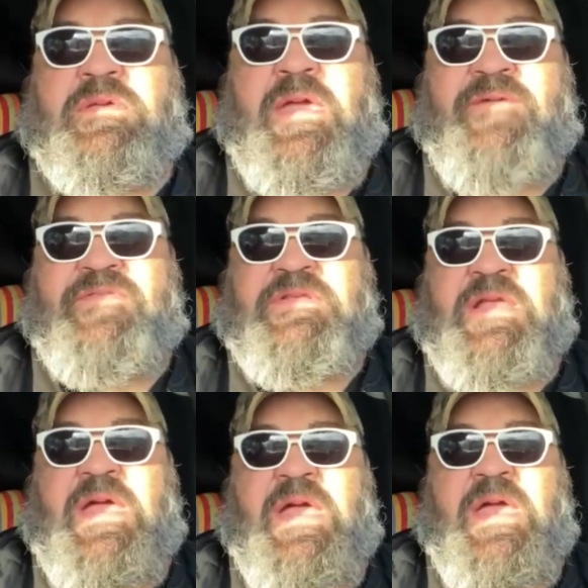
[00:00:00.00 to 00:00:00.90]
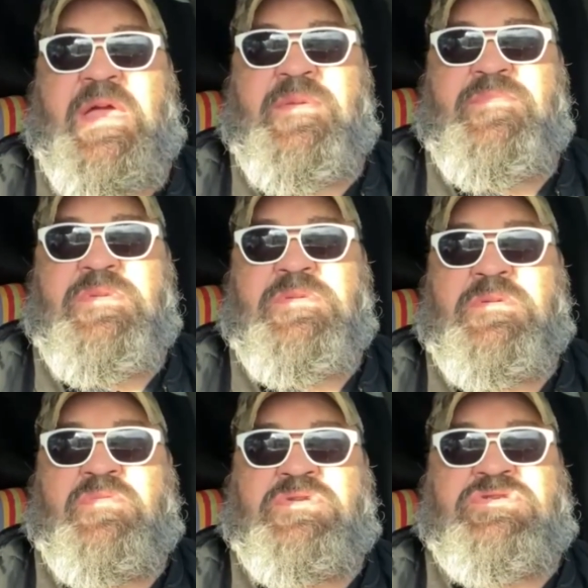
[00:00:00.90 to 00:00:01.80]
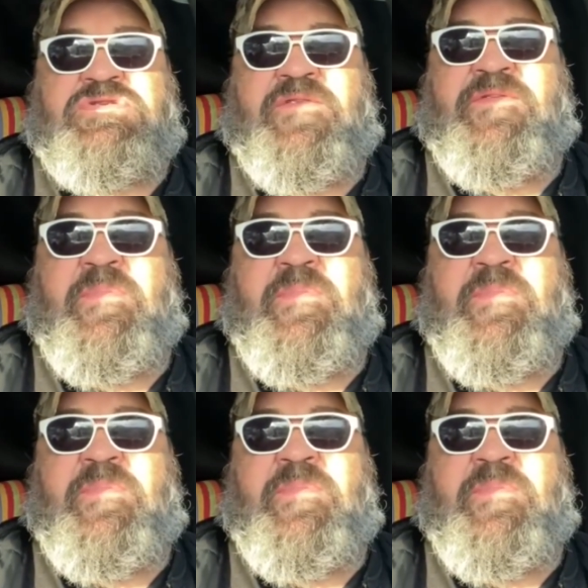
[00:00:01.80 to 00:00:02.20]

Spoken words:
Coffee time with Jeffie